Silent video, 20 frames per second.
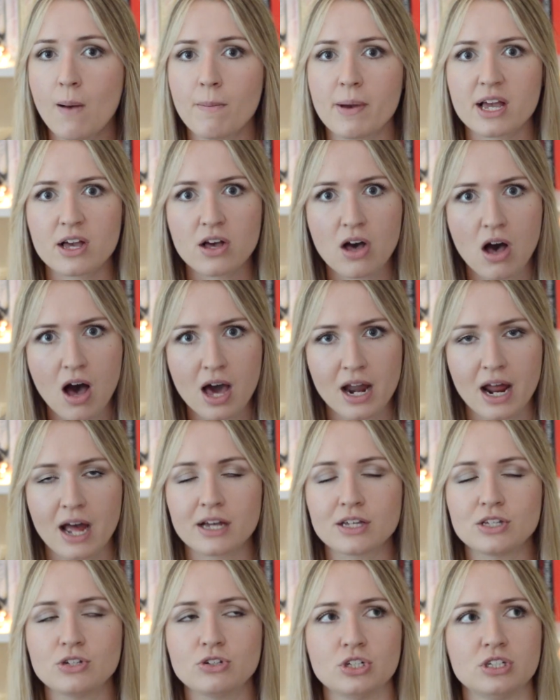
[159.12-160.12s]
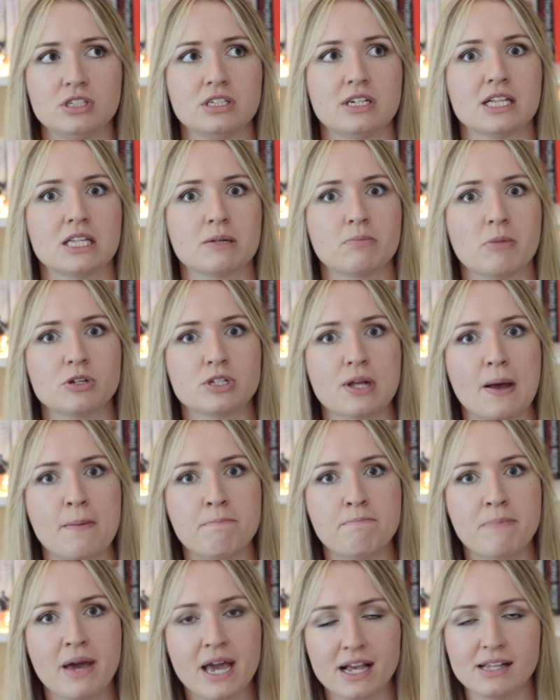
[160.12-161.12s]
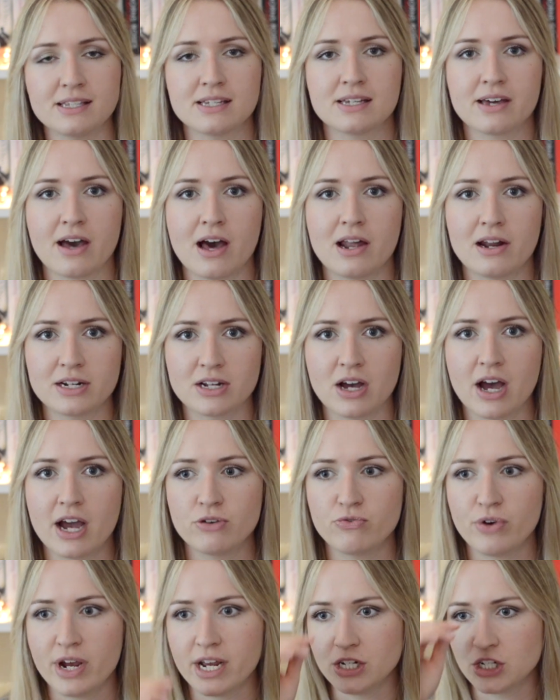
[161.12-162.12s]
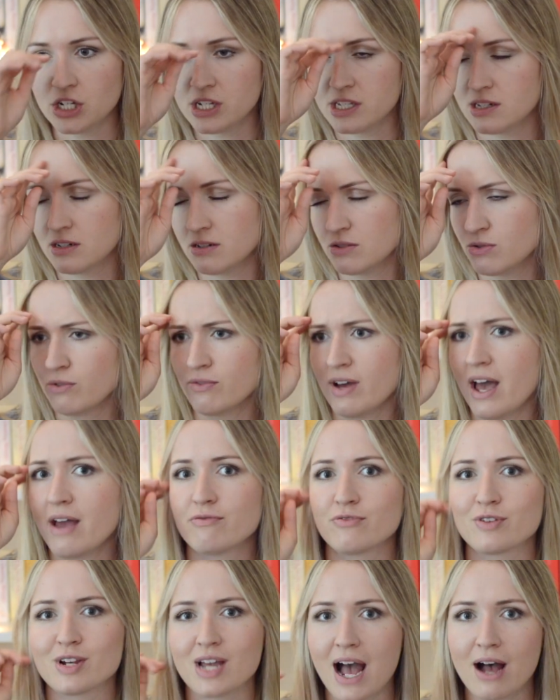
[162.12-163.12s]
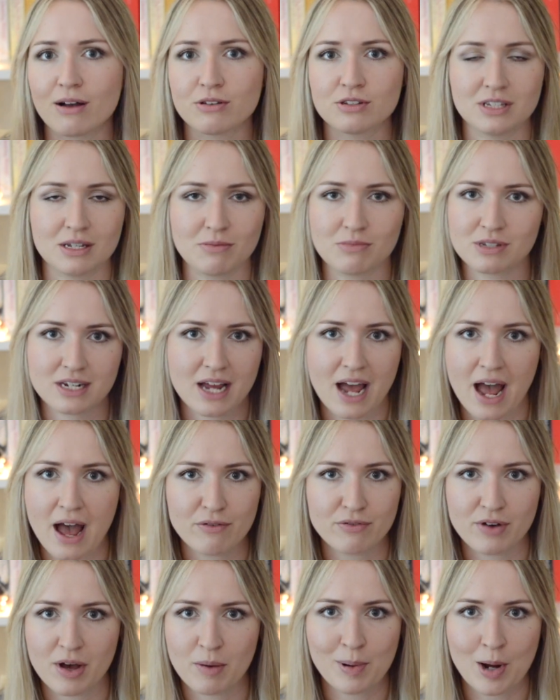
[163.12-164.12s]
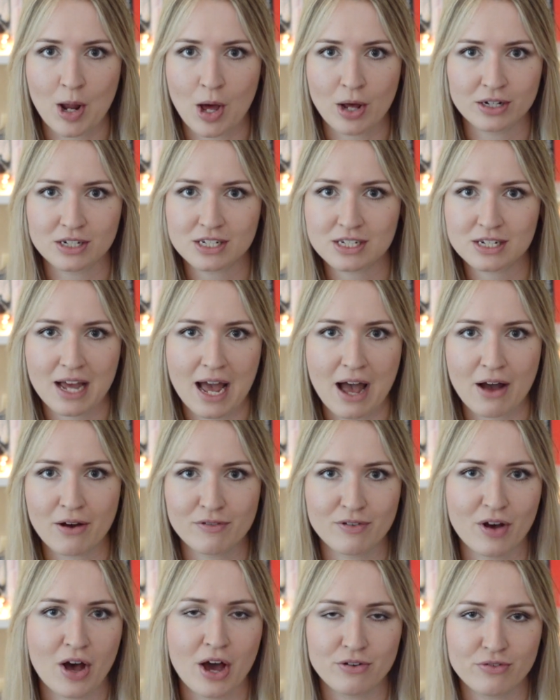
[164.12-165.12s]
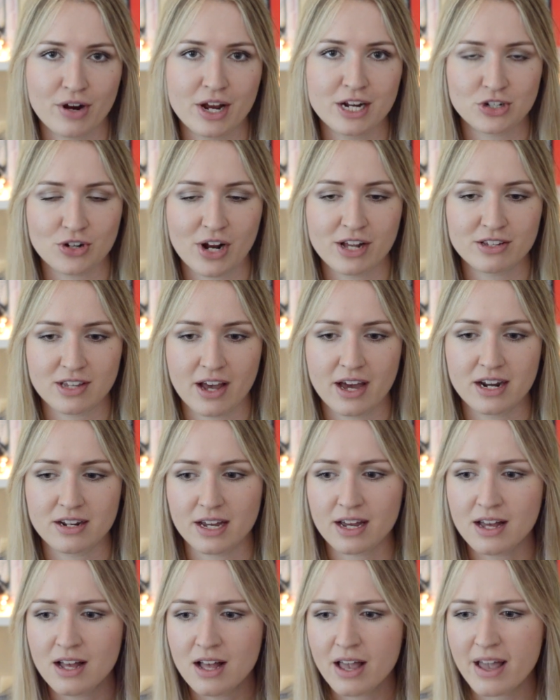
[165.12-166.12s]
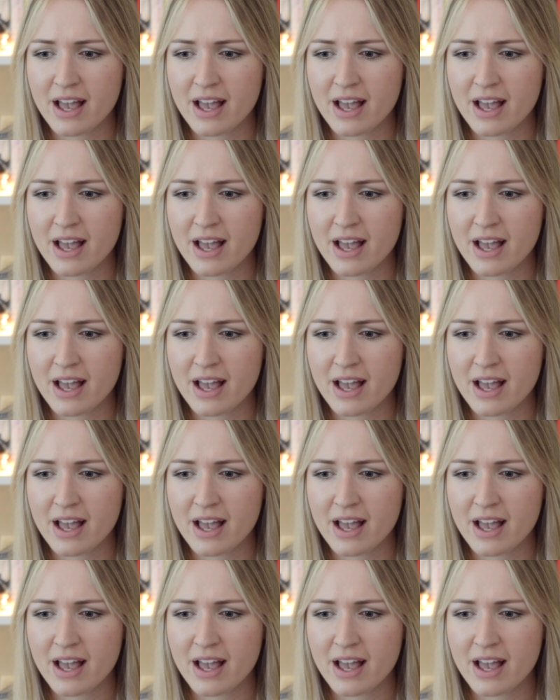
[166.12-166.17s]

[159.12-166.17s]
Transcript: But in Carnac you just get the most amazing coloured hydrangeas, and sort of every house seems to have a plant out, hydrangea outside it.